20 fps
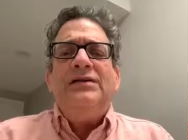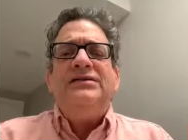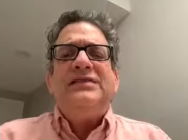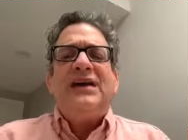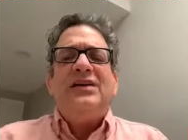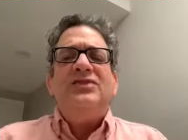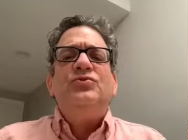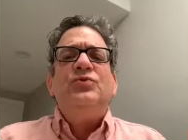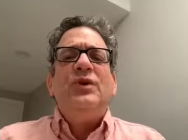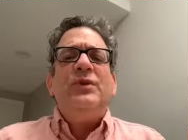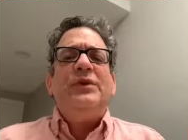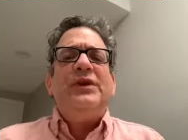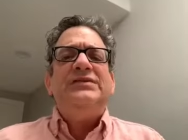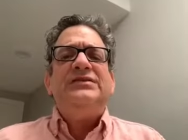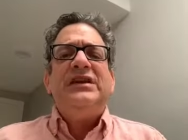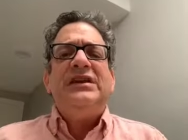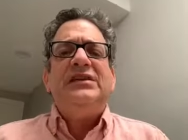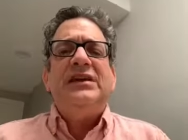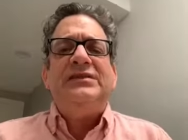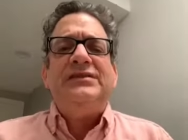It sounds weird when I
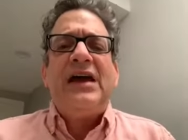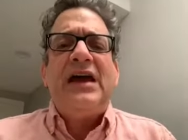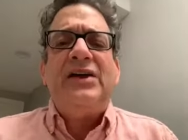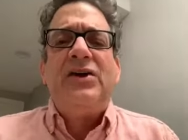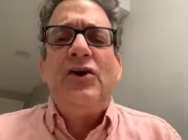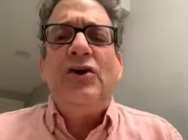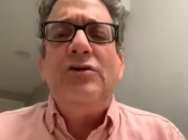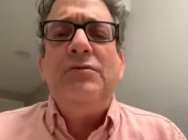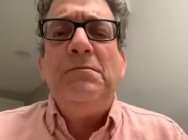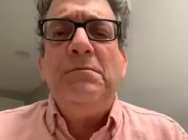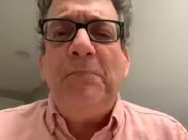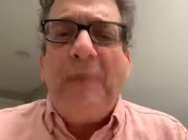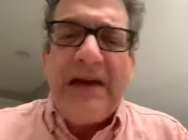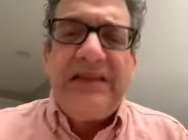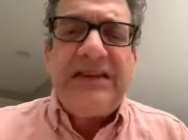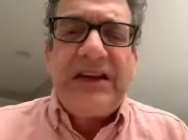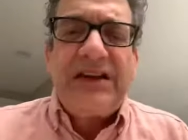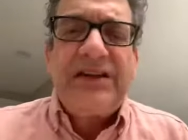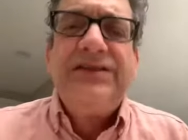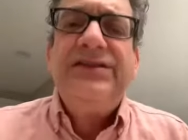say it like that. Kurt
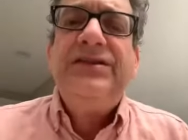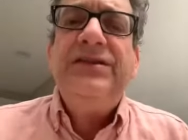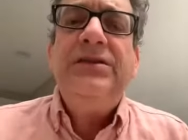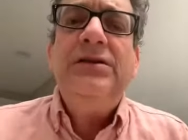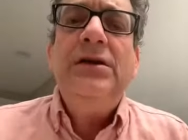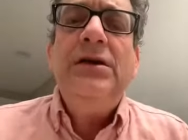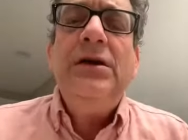Messick's.